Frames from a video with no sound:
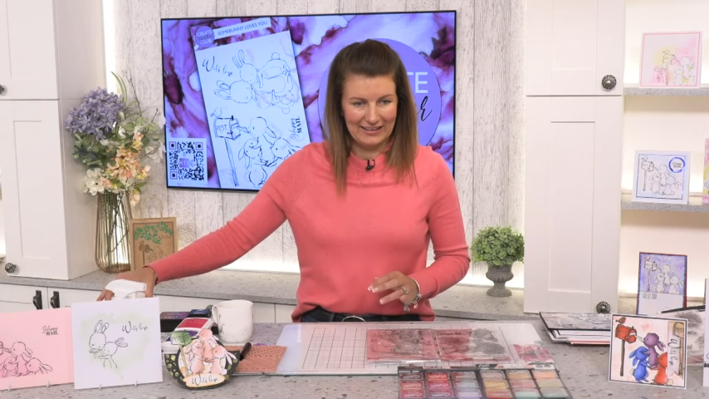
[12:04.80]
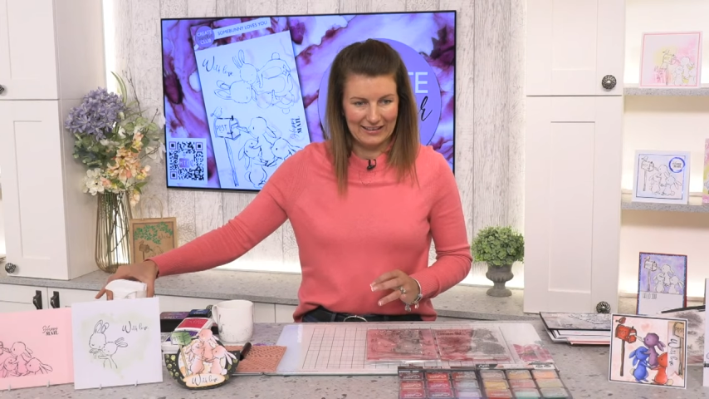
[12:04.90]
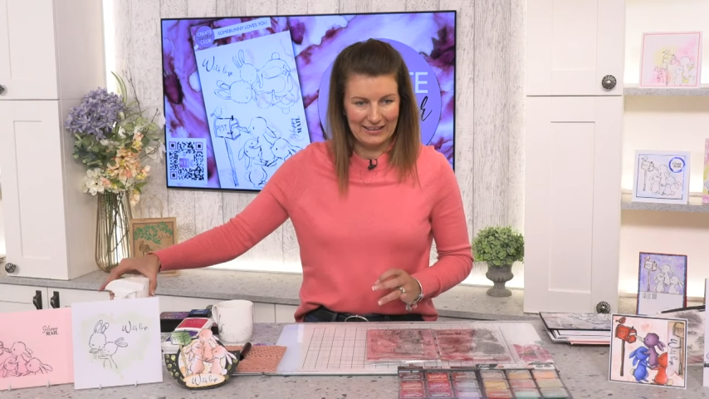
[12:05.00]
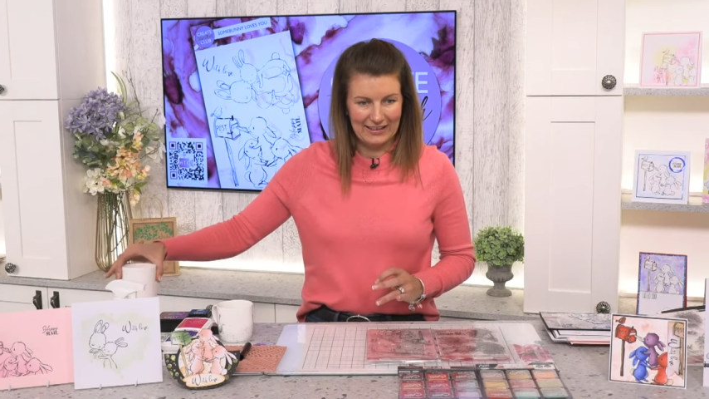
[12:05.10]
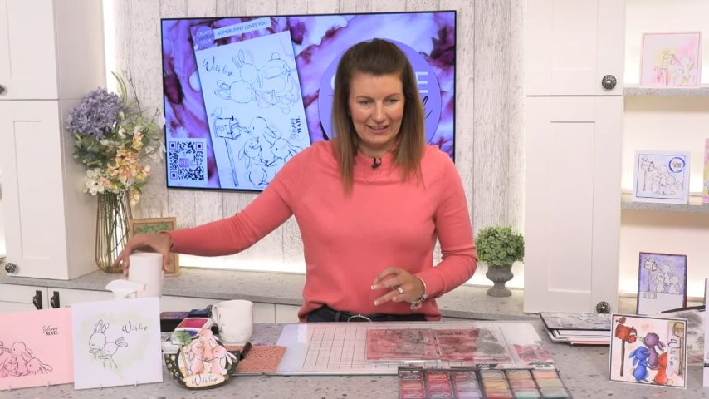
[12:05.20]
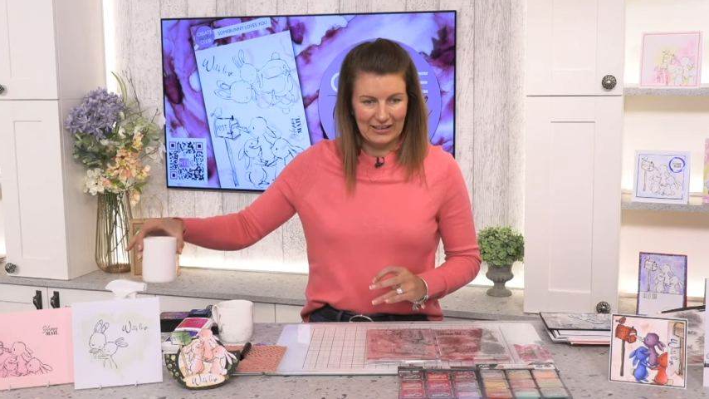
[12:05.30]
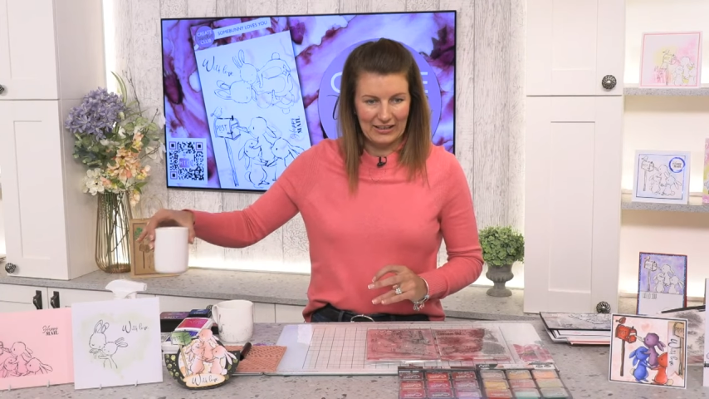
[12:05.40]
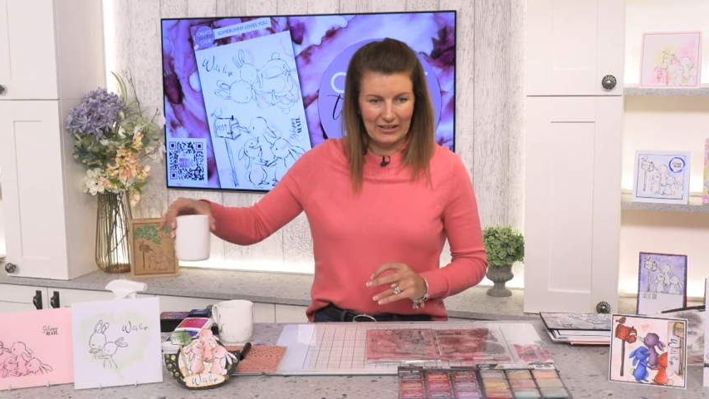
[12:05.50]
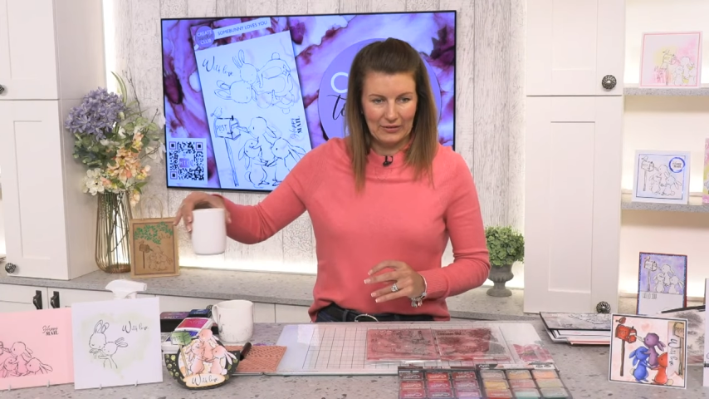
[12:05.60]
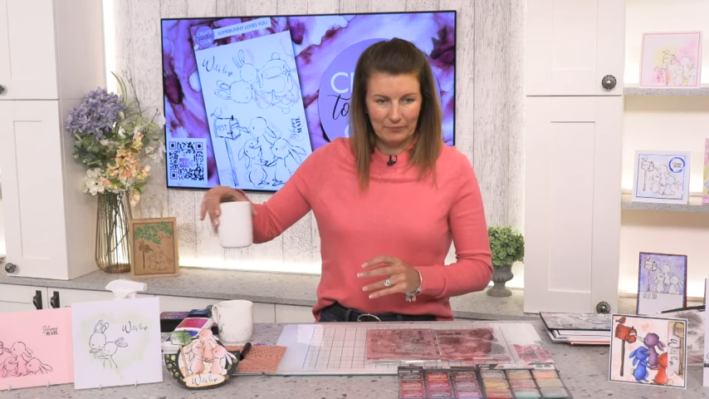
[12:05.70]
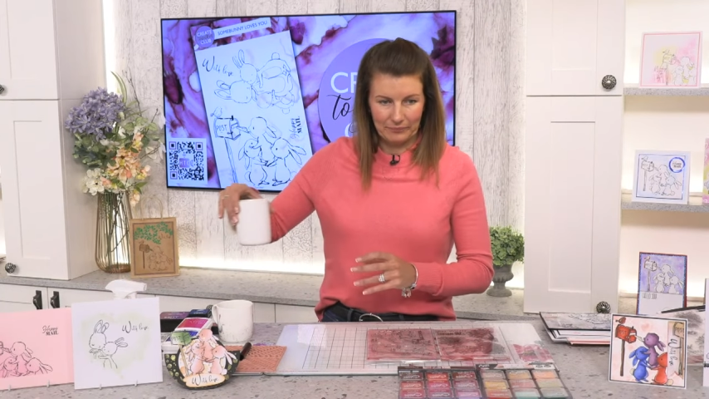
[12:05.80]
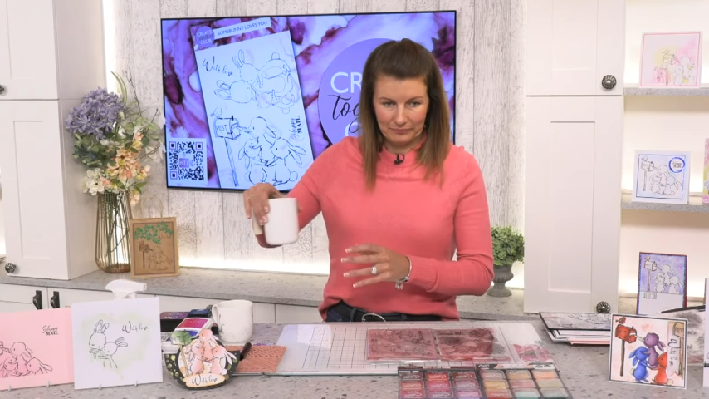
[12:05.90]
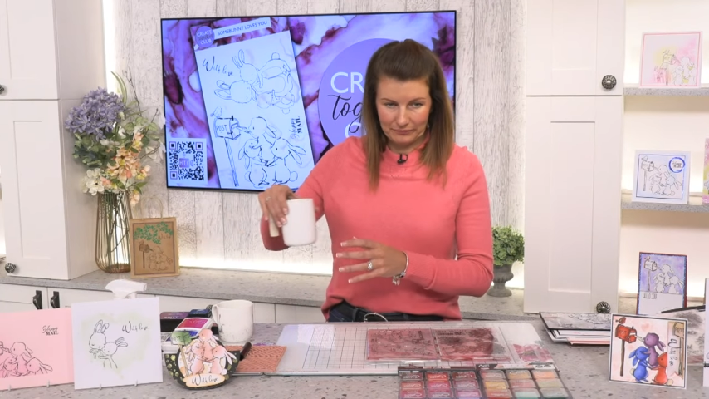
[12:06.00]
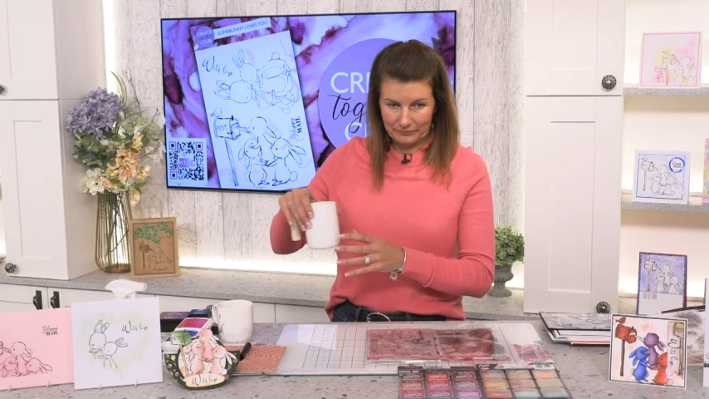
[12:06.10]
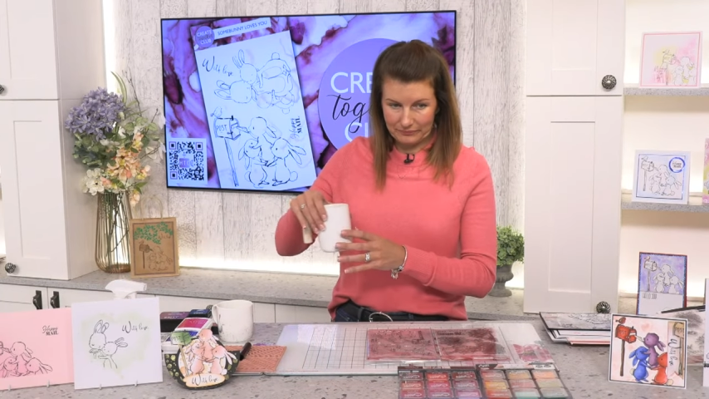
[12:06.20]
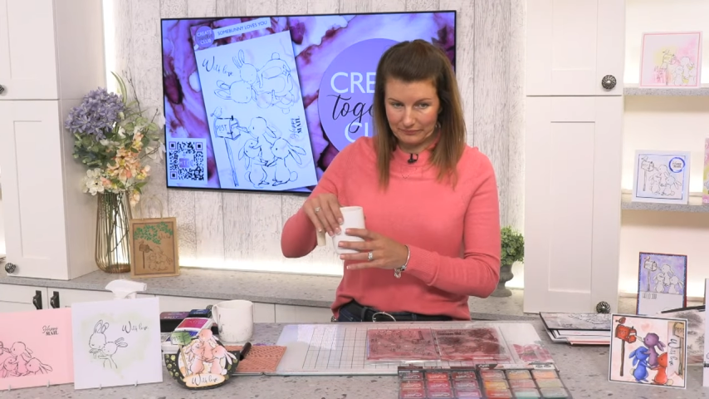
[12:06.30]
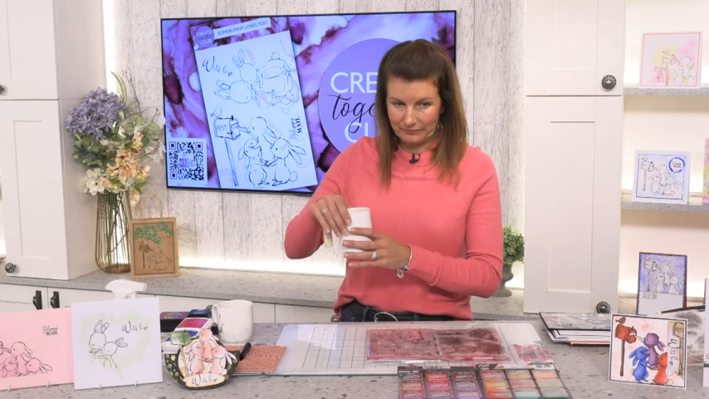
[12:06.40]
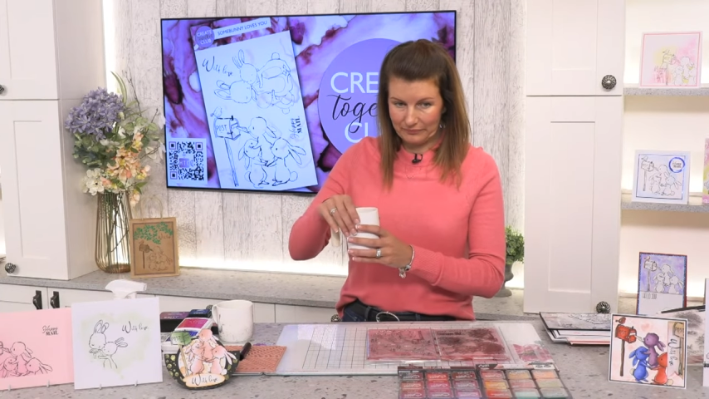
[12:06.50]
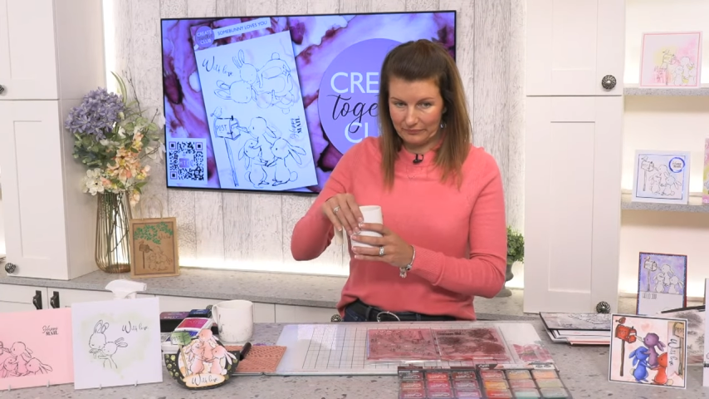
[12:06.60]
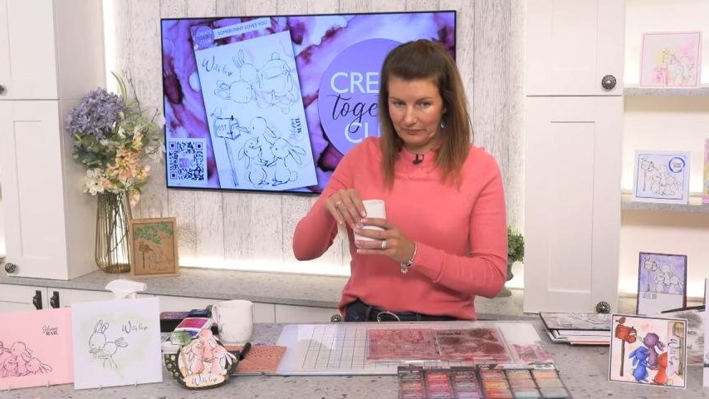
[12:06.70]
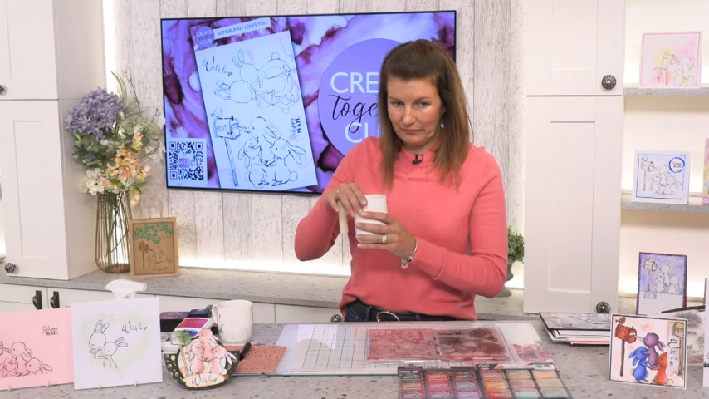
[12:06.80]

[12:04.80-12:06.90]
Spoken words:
Nobody speaks.